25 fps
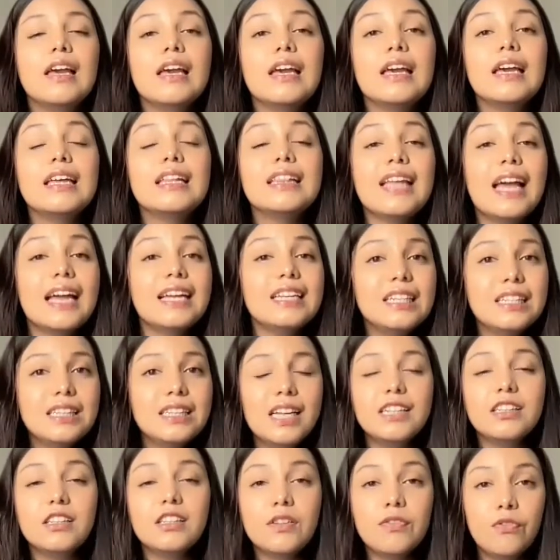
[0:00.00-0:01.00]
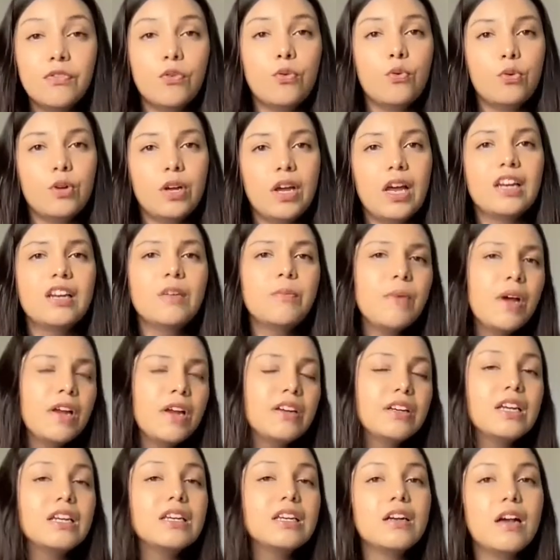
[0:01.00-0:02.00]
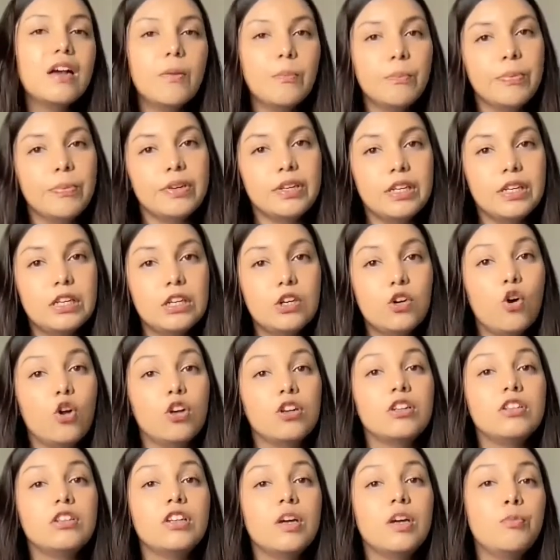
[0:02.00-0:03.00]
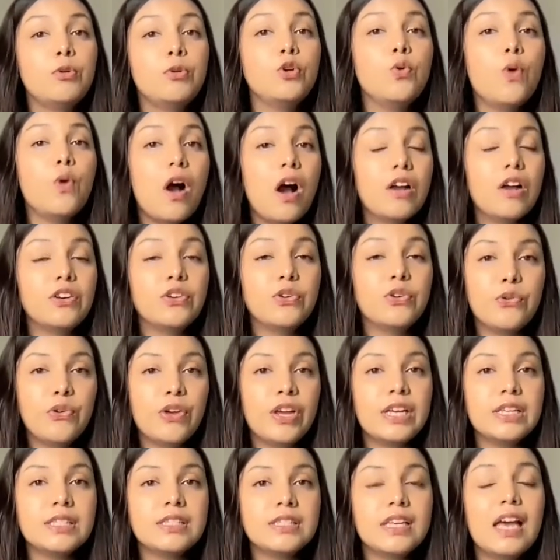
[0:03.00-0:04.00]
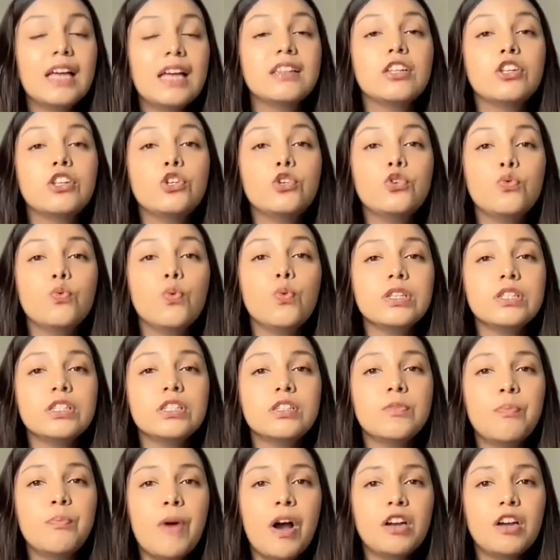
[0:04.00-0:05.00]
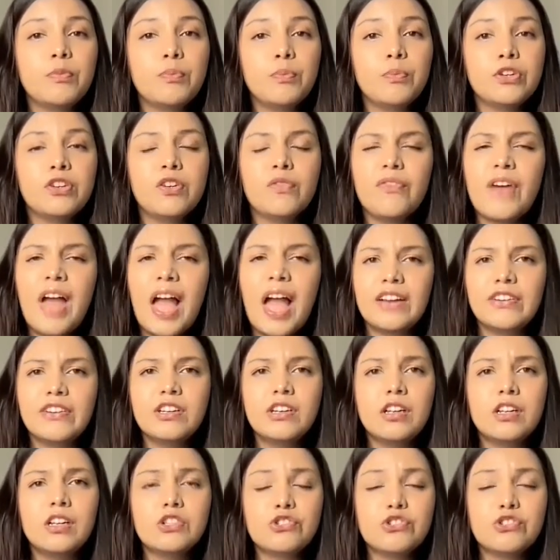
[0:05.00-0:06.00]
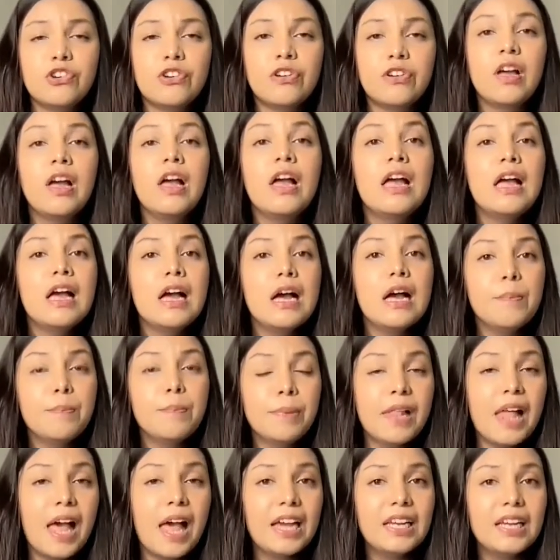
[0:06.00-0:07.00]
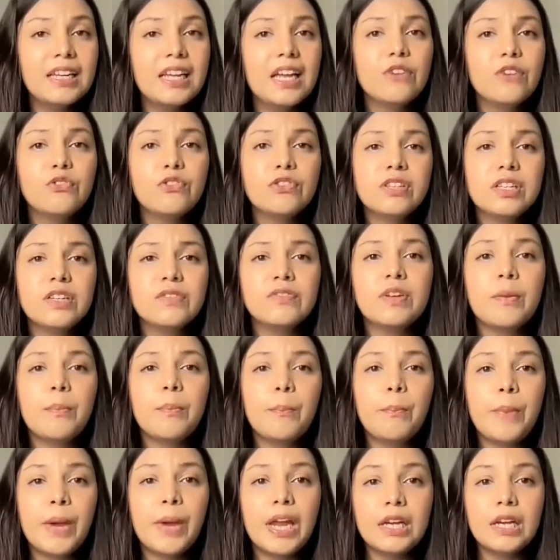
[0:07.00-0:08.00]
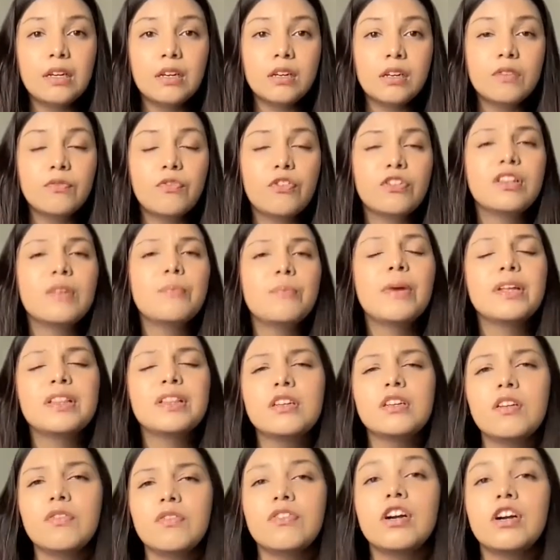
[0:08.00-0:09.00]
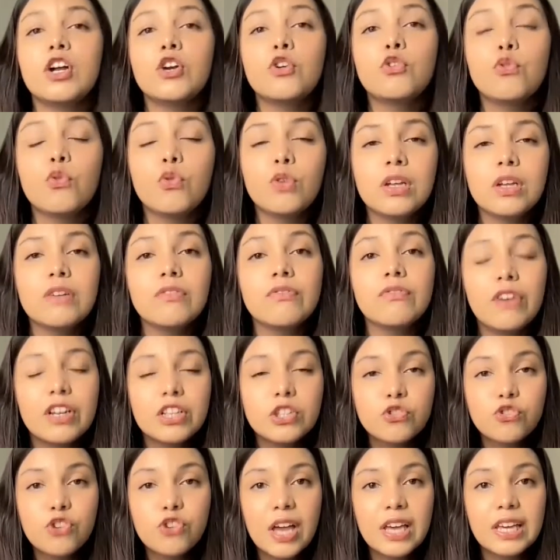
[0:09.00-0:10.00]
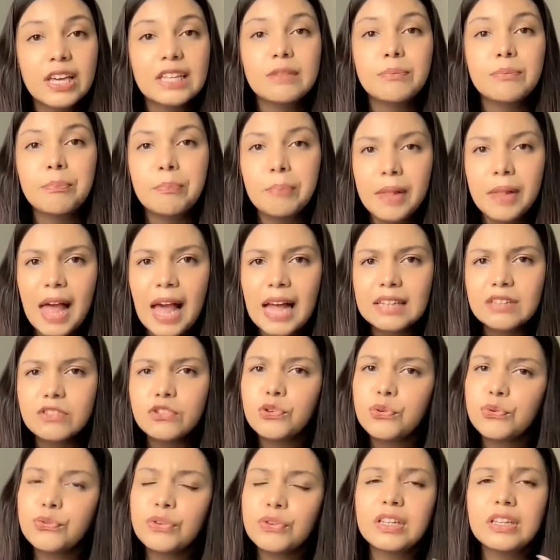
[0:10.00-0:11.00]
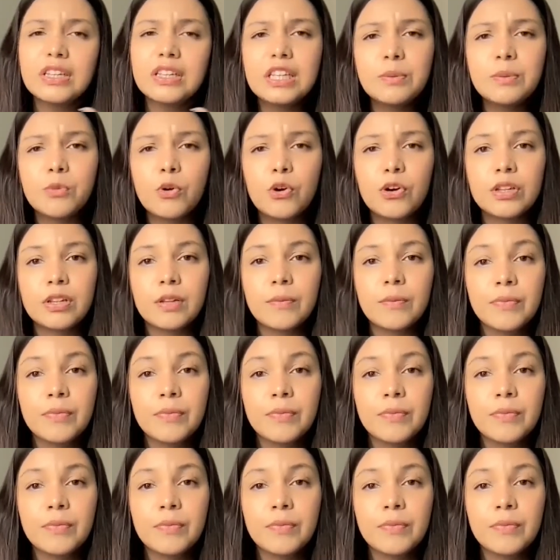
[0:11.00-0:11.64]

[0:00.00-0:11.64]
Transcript: In 1994, an American company called W.R. Grace and the US Department of Agriculture applied and received a patent for the method of controlling fungi in plants using neem oil.